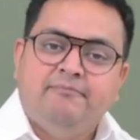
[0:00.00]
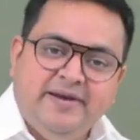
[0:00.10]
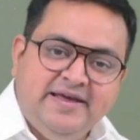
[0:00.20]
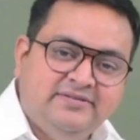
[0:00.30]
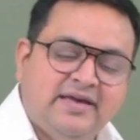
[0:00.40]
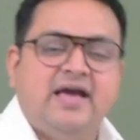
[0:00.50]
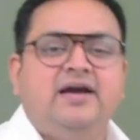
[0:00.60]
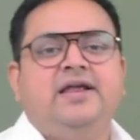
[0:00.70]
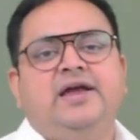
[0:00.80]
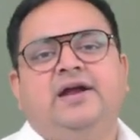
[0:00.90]
Please
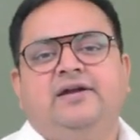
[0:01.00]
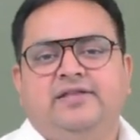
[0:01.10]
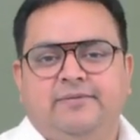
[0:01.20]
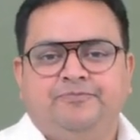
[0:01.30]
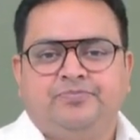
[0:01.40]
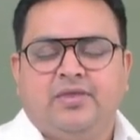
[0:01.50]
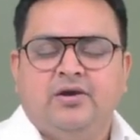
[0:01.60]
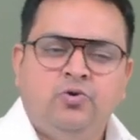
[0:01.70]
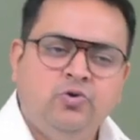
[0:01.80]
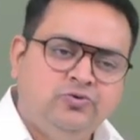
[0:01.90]
aggregate them.
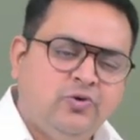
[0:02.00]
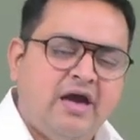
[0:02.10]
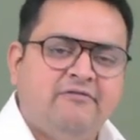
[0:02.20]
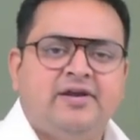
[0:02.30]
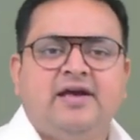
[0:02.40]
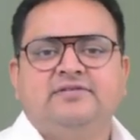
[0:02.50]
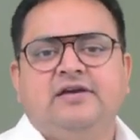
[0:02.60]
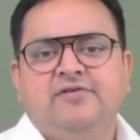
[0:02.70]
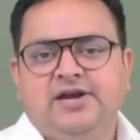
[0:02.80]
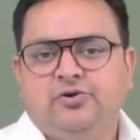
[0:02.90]
Whosoever has
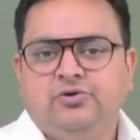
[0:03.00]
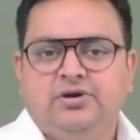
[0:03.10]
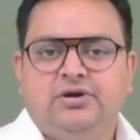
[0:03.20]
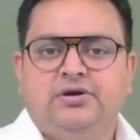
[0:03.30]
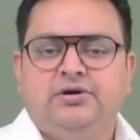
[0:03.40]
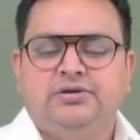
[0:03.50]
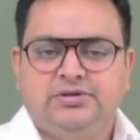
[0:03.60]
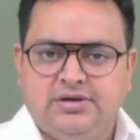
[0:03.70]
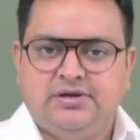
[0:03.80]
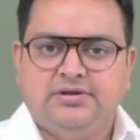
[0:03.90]
given it,
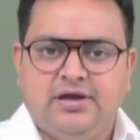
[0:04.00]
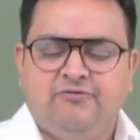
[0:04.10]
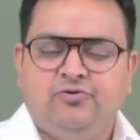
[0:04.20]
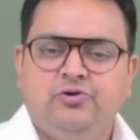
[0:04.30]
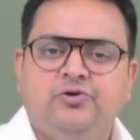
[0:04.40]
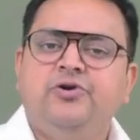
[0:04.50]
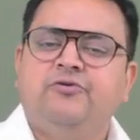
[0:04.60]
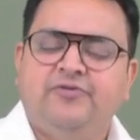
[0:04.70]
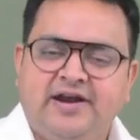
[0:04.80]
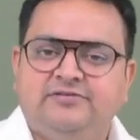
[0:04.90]
the gift to you, your
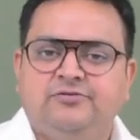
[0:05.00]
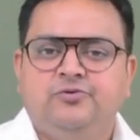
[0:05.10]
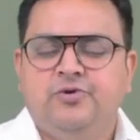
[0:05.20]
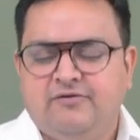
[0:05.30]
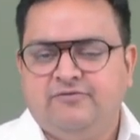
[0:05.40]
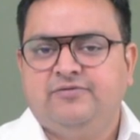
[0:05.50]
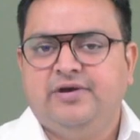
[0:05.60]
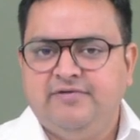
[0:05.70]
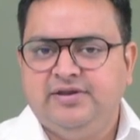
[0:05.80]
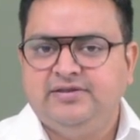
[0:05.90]
friends who have
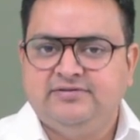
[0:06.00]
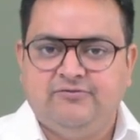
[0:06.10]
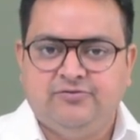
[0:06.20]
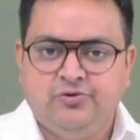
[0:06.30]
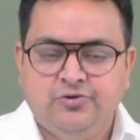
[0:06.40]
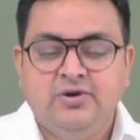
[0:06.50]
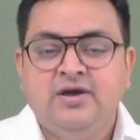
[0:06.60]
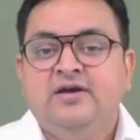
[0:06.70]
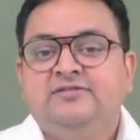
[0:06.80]
given this gift to you.